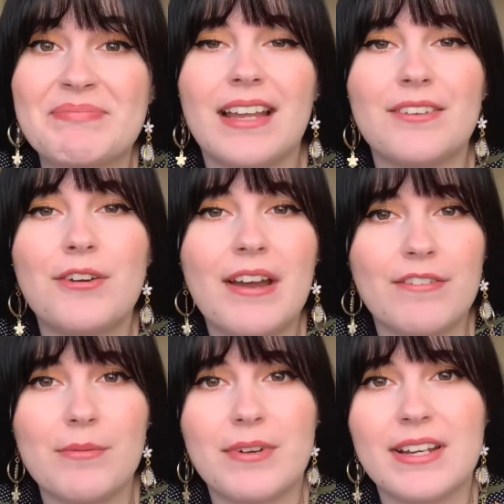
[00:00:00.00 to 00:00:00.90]
Now, not
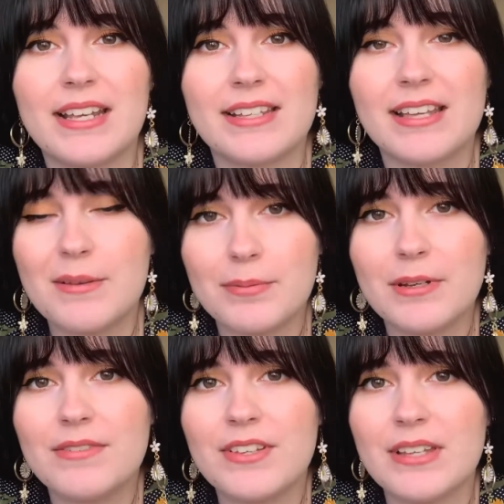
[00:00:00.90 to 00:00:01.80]
everyone is
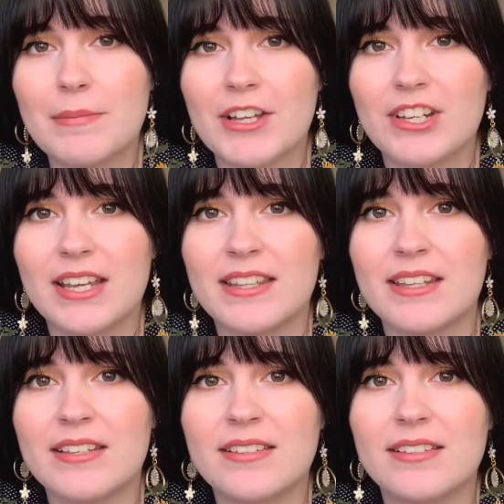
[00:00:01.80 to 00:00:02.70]
capable of using magic in
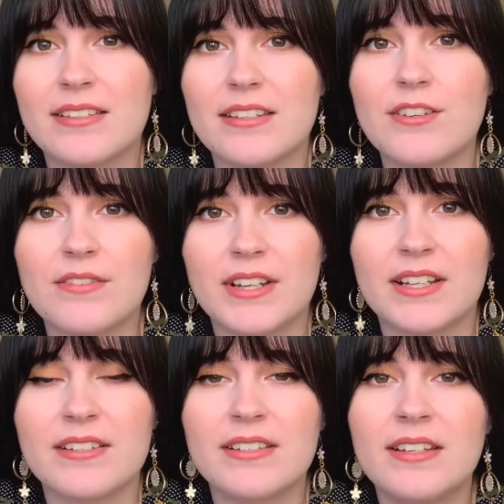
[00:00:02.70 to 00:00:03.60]
this
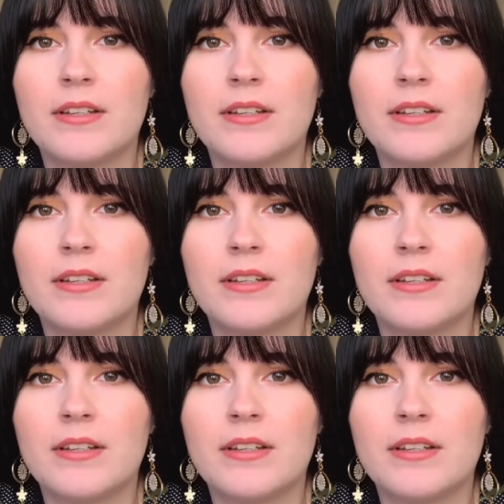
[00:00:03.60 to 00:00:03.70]
universe,